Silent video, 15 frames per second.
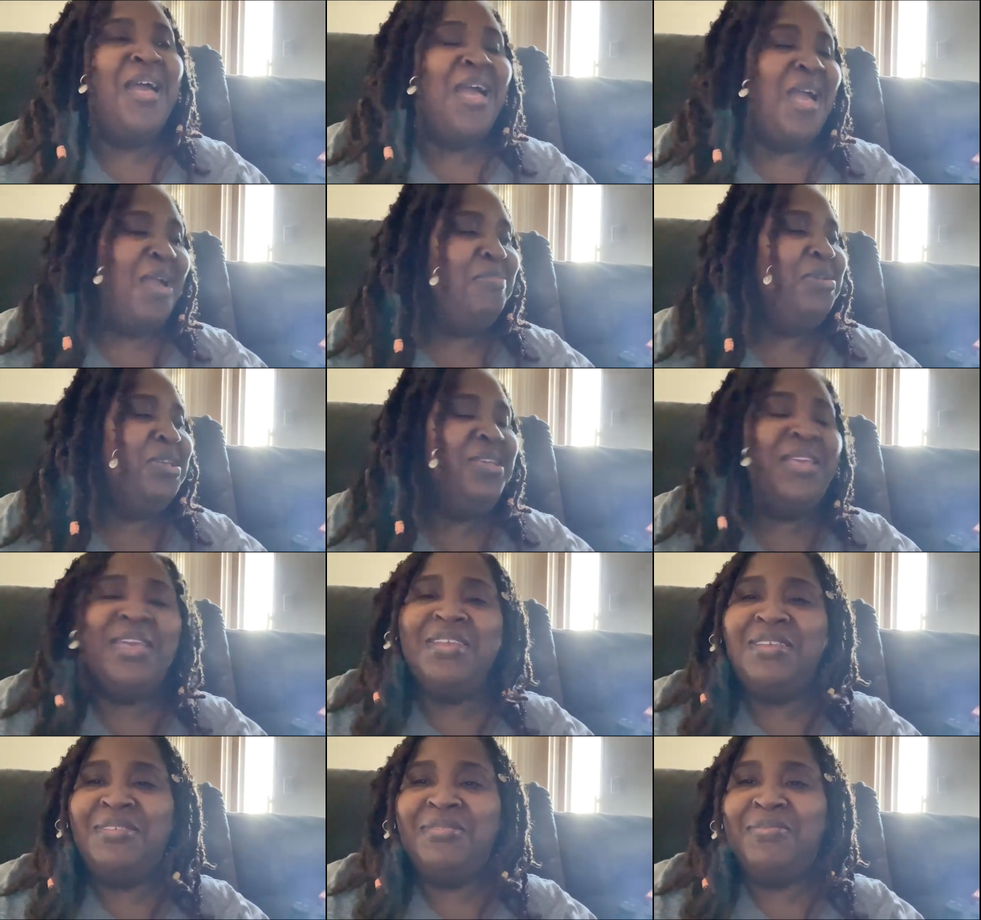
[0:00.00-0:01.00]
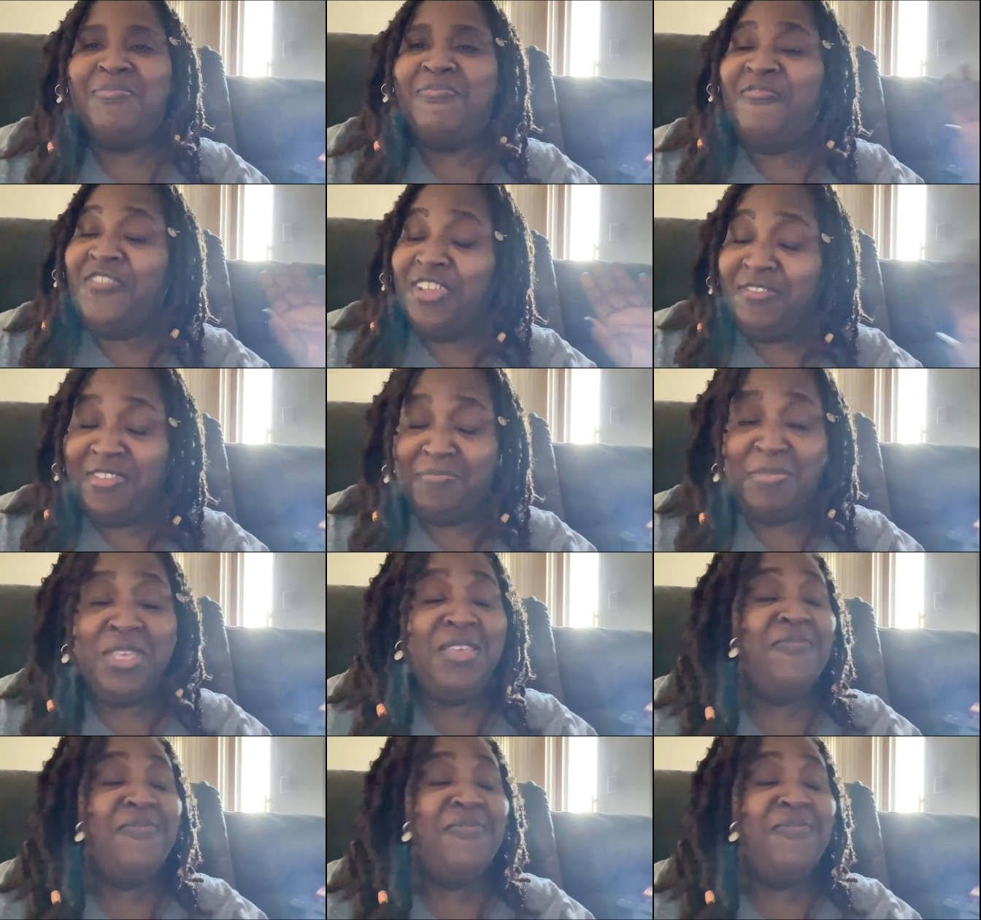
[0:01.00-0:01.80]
I begin for be